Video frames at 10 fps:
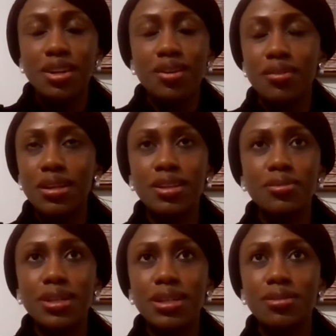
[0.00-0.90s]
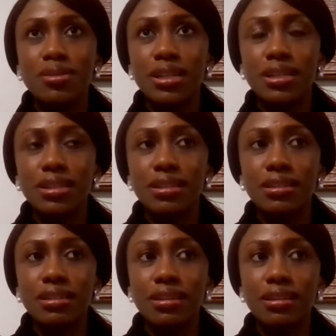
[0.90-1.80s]
really, really,
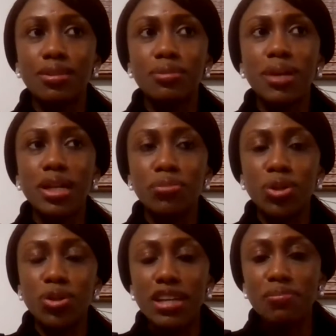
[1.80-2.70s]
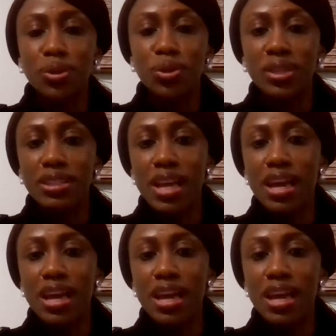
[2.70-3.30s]
really, mind blowing.